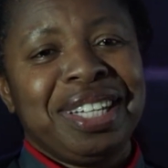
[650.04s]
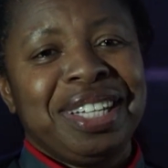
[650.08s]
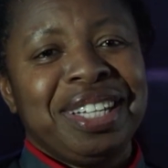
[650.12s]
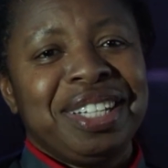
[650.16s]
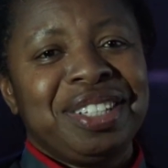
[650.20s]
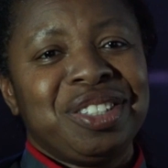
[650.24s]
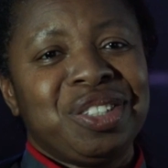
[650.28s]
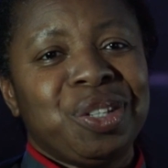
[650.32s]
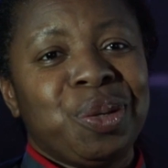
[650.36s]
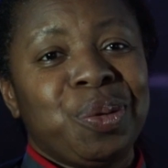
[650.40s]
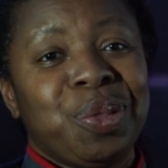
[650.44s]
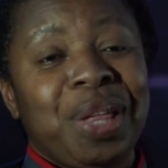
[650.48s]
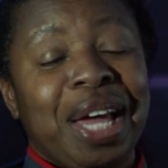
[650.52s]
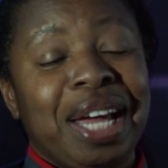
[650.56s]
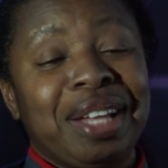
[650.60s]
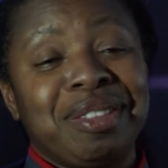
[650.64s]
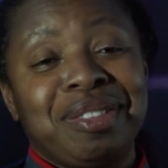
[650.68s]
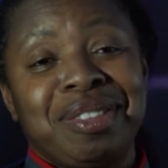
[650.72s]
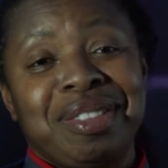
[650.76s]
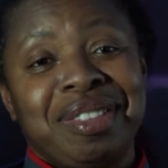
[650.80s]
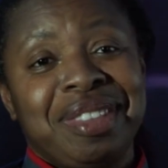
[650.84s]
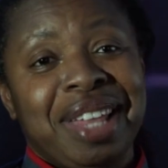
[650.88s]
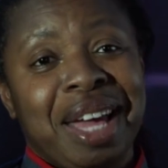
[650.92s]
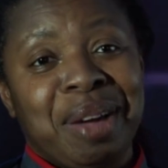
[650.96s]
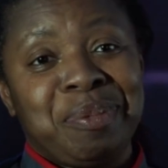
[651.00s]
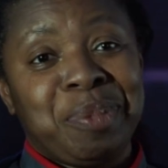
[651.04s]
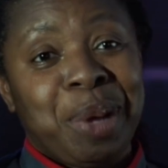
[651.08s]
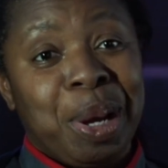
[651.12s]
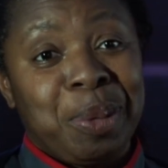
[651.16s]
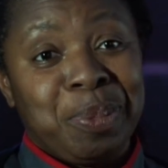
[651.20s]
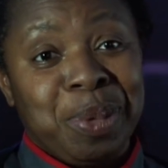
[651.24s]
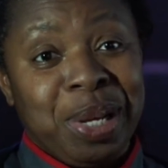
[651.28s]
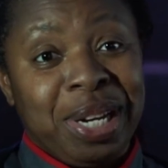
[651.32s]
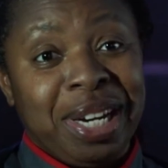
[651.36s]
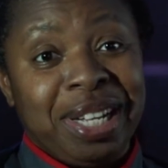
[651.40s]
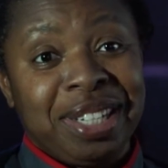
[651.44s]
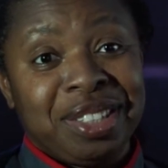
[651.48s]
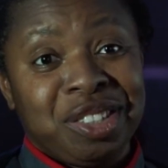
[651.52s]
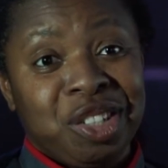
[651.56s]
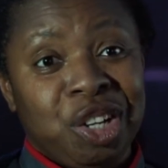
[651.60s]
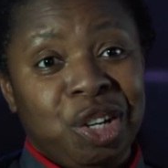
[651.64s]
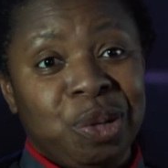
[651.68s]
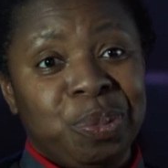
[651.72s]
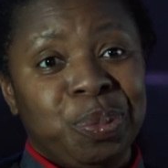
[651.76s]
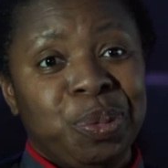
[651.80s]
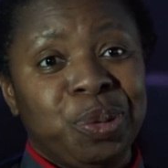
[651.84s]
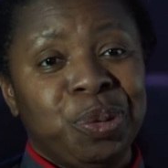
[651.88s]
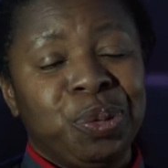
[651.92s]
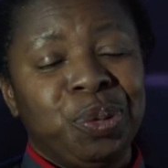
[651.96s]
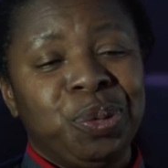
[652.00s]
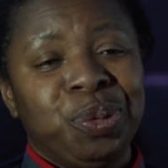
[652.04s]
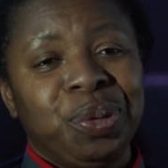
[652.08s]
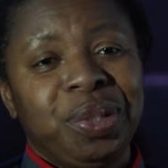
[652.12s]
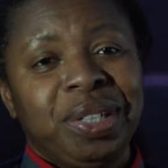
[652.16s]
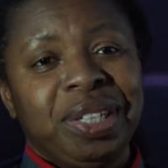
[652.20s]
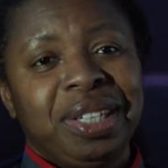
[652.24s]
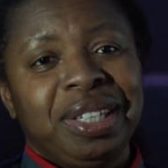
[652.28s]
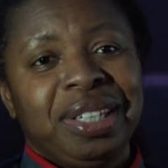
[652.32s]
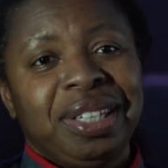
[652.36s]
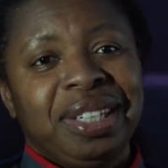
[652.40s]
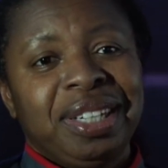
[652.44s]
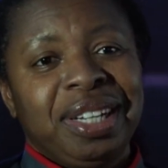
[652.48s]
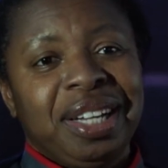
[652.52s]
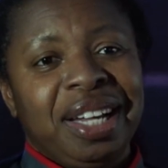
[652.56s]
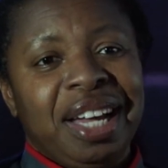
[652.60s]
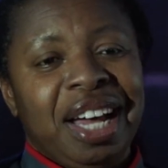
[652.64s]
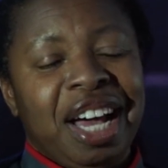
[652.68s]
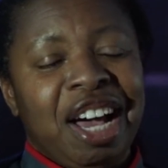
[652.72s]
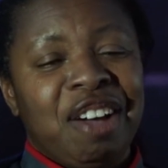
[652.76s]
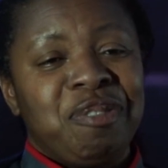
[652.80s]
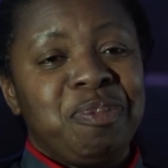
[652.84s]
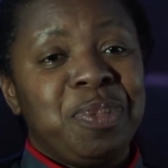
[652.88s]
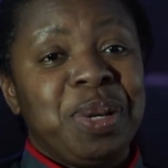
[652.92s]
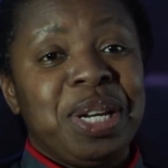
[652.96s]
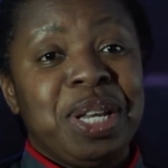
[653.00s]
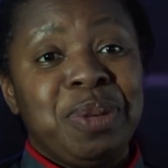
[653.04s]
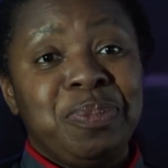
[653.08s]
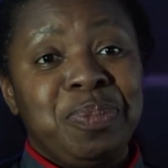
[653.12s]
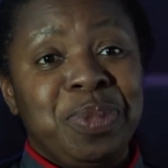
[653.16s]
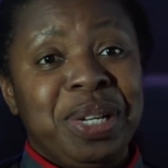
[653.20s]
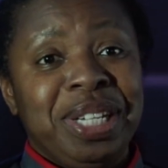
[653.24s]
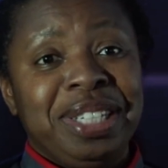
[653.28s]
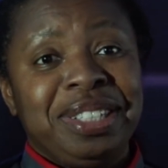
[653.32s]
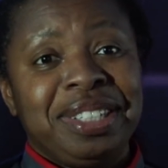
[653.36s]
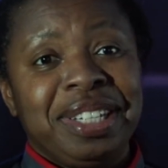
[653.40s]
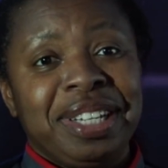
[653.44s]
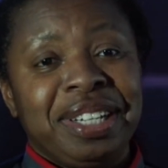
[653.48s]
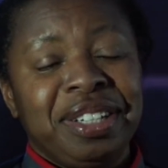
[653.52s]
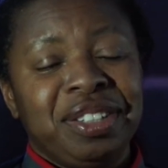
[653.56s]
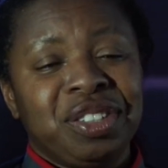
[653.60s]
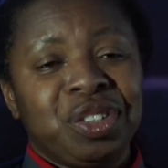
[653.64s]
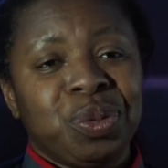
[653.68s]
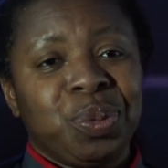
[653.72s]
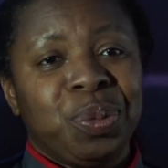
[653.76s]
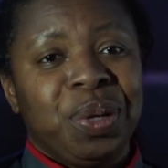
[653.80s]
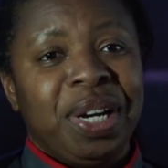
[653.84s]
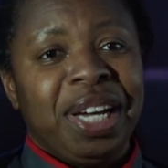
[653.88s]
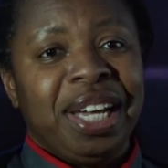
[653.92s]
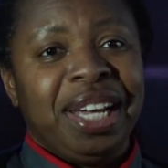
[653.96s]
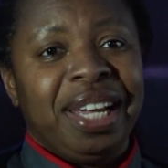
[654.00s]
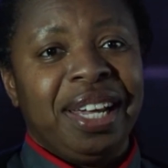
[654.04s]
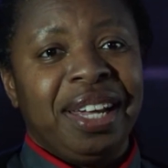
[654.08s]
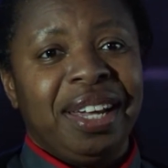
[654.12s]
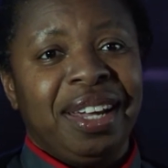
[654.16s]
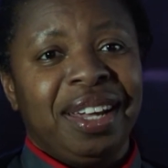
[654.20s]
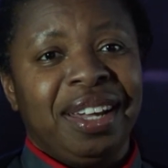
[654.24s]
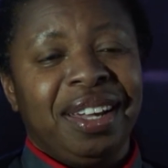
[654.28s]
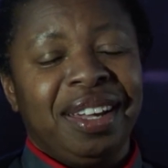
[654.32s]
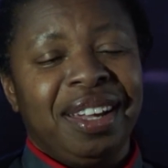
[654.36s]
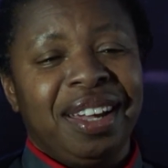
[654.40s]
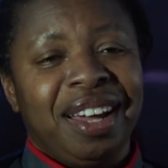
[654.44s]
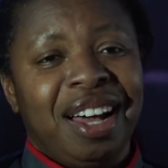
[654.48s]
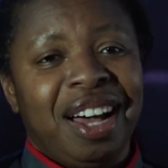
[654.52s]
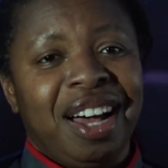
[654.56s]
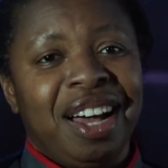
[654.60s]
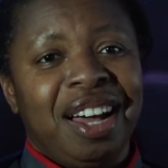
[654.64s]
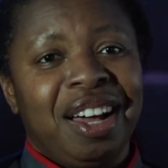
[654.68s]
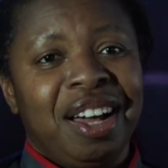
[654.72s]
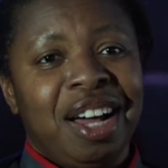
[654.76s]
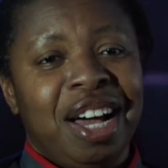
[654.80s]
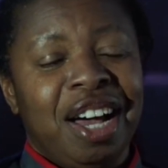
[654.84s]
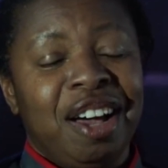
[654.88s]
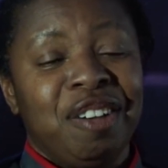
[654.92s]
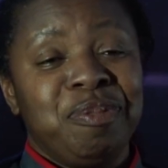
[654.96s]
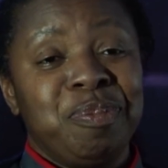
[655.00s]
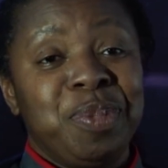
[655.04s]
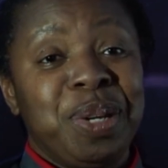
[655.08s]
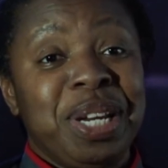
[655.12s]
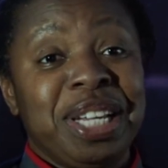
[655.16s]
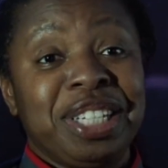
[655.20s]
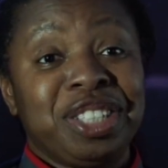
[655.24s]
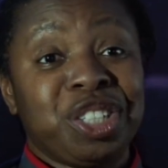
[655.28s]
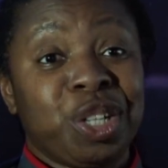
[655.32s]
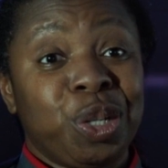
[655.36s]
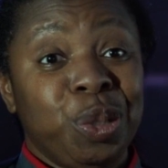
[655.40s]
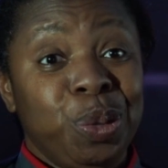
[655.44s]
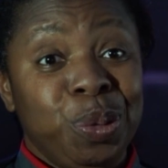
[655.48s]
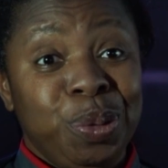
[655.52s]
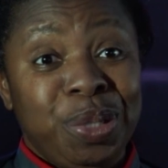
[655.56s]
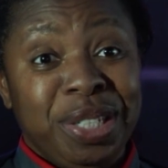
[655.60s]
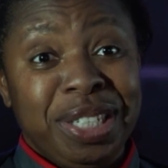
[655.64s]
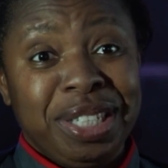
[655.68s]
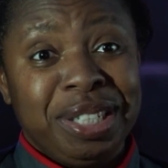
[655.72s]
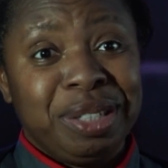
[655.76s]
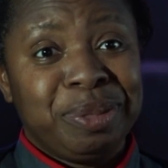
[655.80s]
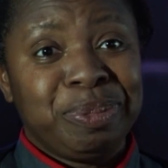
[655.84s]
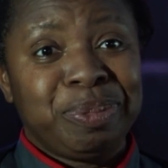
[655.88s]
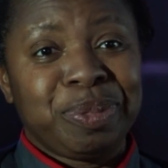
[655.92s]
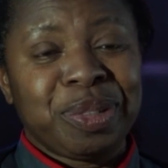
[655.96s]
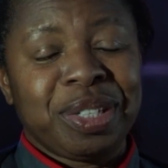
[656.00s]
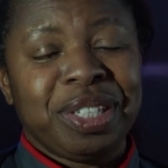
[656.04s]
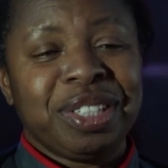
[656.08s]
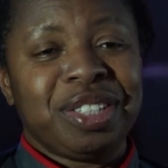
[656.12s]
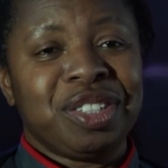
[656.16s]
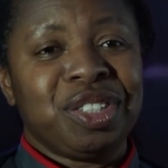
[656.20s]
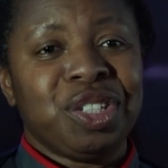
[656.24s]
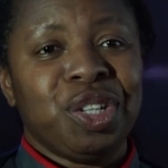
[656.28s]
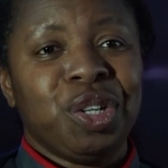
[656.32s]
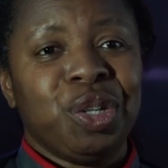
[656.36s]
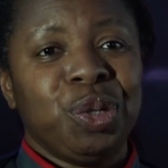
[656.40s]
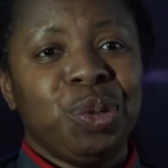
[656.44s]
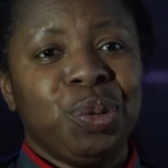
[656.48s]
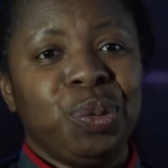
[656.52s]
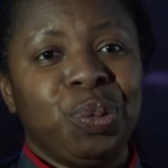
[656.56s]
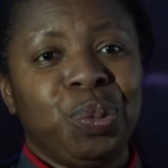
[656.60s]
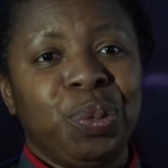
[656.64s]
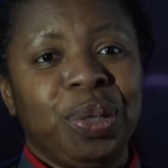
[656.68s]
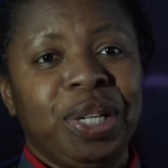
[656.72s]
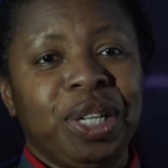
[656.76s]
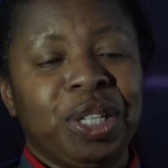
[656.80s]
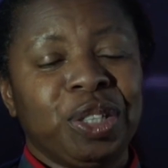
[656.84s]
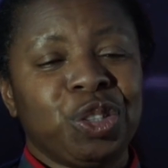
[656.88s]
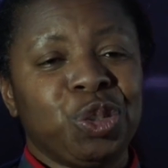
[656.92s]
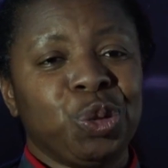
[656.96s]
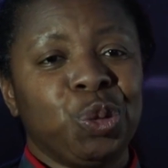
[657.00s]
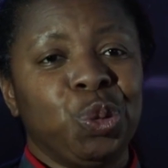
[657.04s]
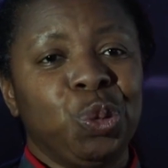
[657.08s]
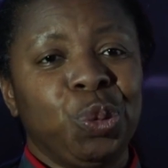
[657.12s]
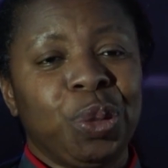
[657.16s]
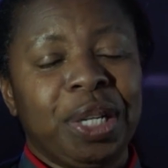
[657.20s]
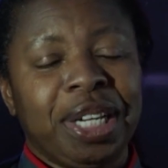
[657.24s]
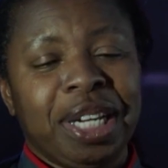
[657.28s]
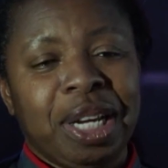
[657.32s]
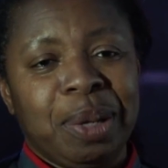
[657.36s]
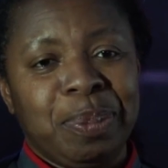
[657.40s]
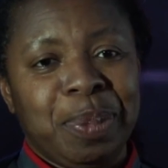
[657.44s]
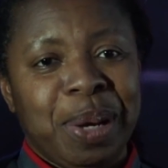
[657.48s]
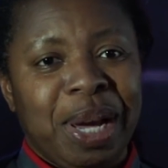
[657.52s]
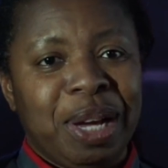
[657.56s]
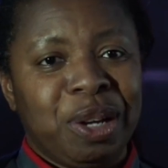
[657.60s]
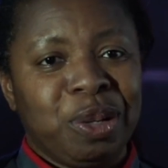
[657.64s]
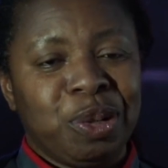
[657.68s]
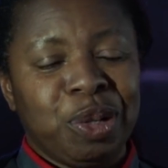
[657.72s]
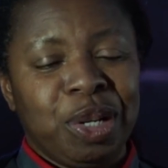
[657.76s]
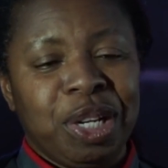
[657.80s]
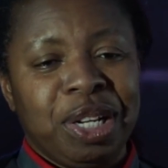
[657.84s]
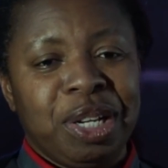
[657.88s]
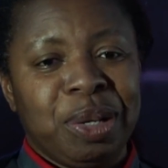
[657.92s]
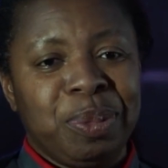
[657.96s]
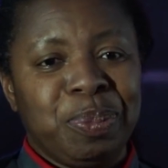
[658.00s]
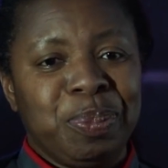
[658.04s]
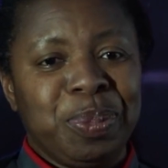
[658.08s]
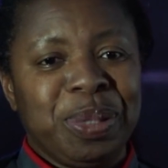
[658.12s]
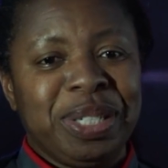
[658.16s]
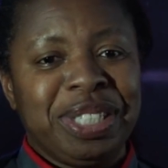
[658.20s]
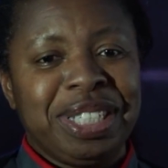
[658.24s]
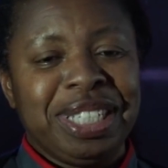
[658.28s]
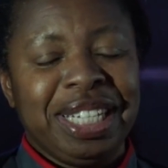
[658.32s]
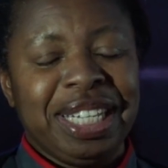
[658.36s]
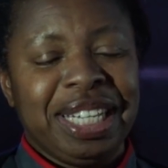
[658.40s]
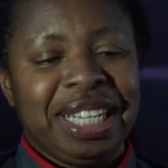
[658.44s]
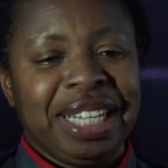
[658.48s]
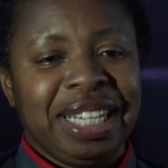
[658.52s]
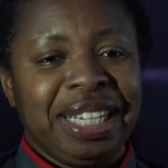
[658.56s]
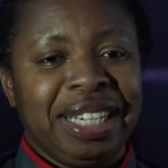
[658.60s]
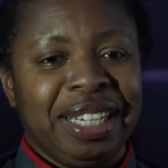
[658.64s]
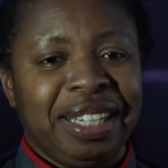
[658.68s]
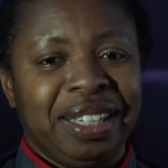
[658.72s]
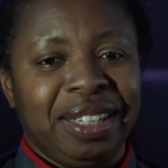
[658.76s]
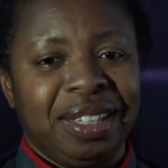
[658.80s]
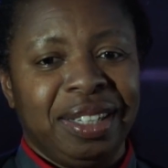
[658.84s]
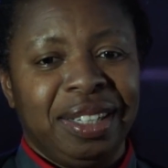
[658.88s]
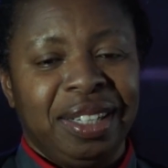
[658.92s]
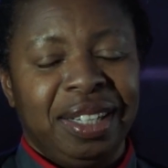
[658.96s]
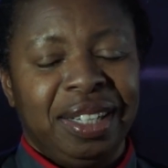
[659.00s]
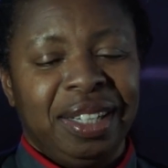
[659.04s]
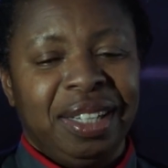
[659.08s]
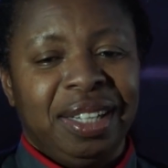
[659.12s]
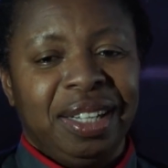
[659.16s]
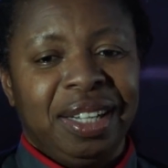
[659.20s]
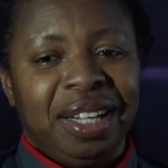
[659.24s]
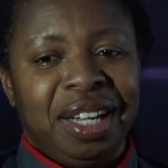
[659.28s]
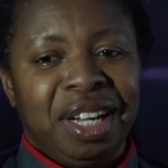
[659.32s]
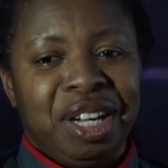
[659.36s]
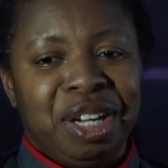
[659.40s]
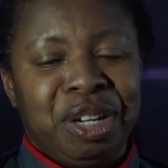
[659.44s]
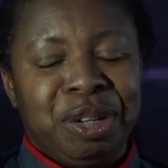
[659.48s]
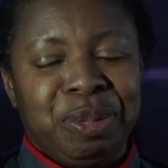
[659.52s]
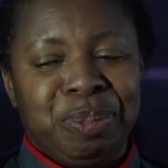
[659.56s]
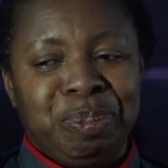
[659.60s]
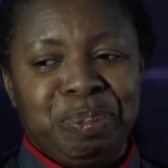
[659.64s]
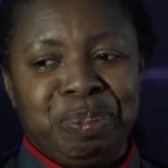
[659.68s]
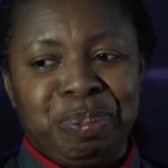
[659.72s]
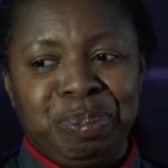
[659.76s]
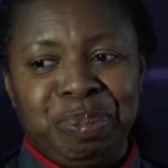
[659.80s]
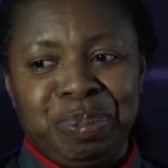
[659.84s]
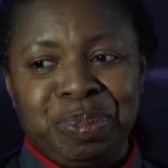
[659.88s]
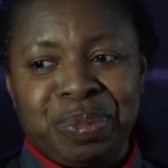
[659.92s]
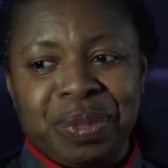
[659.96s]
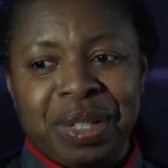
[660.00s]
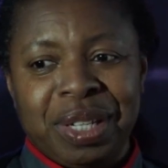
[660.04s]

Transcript: So that that might be an example. I've been in meetings where uh, I've been excluded. So we are talking about um, particular um,